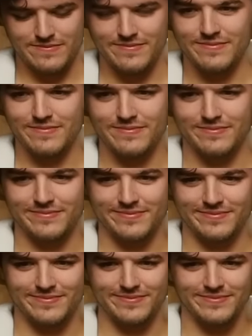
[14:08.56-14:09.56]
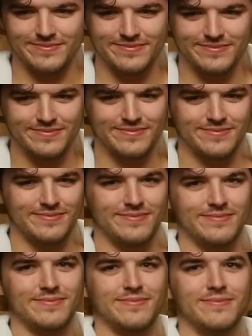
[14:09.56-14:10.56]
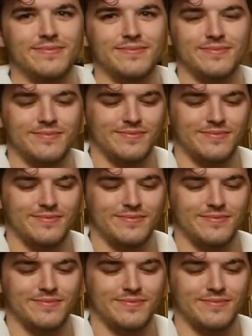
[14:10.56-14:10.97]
(not speaking)